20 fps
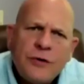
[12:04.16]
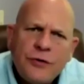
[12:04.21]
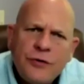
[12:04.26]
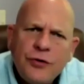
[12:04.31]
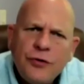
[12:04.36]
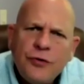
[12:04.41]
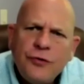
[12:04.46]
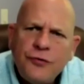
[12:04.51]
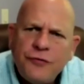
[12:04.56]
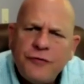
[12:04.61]

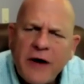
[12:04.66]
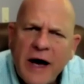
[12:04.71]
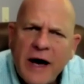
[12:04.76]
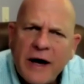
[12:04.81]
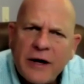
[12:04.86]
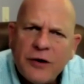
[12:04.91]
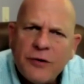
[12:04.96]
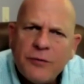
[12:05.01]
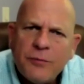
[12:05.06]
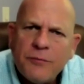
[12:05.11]
use
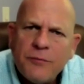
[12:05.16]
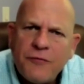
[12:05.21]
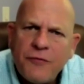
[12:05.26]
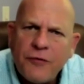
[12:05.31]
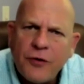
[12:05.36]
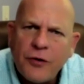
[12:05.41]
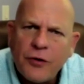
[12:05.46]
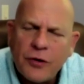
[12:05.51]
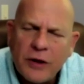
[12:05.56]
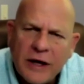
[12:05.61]
Valium
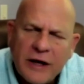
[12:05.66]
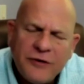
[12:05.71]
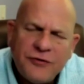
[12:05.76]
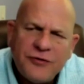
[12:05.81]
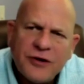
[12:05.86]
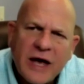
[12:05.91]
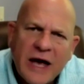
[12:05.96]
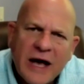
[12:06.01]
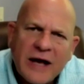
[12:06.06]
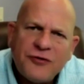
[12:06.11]
for
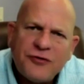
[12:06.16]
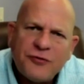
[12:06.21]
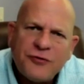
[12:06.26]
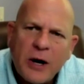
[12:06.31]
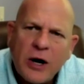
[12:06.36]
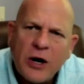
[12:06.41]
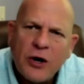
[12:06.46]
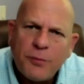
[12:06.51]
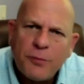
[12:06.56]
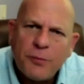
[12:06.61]
LASIK and
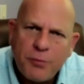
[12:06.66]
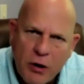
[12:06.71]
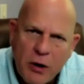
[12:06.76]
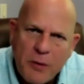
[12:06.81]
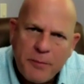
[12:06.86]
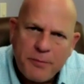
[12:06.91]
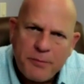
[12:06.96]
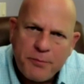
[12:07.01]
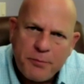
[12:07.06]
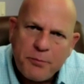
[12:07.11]
Smile
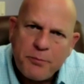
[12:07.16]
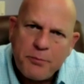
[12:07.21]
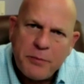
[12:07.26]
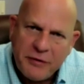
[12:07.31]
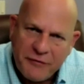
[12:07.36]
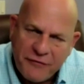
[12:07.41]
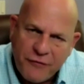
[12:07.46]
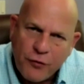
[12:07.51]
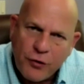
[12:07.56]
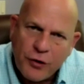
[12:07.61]

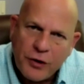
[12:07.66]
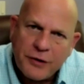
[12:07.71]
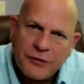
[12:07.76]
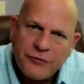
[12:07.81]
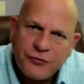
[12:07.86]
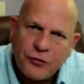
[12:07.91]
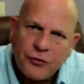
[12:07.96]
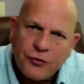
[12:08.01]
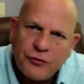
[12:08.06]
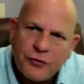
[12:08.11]
before the
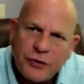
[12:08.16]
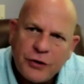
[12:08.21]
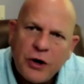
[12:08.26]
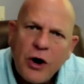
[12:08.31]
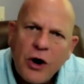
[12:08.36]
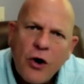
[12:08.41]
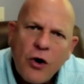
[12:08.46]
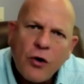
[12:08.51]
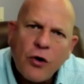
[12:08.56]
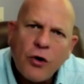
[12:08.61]
surgery,
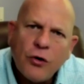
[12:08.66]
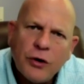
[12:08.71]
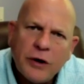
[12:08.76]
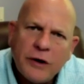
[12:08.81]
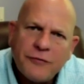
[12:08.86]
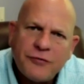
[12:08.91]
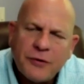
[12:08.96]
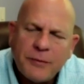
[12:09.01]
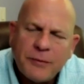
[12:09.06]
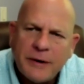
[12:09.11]
or only
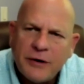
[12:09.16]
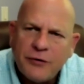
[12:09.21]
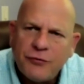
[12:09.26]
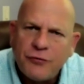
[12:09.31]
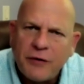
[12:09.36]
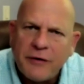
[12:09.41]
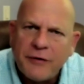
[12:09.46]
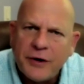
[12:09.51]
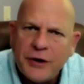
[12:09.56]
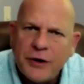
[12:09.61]
if somebody's
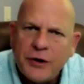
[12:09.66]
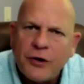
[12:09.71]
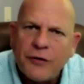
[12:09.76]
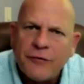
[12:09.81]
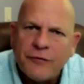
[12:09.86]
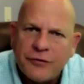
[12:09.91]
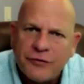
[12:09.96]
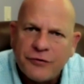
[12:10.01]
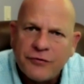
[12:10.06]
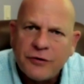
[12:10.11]
very
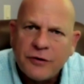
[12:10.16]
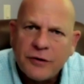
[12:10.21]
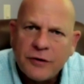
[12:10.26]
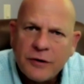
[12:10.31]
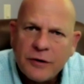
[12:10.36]
nervous?